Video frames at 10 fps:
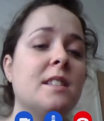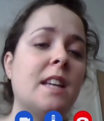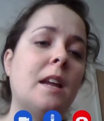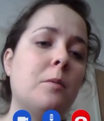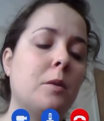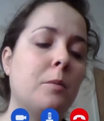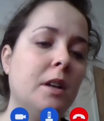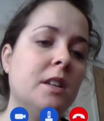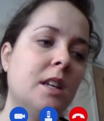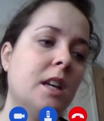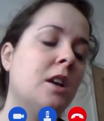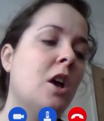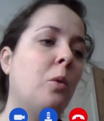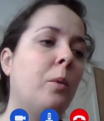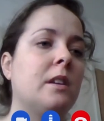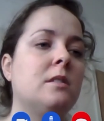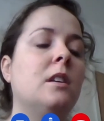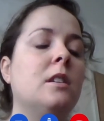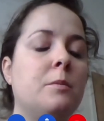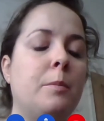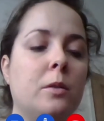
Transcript: the same community, we can start to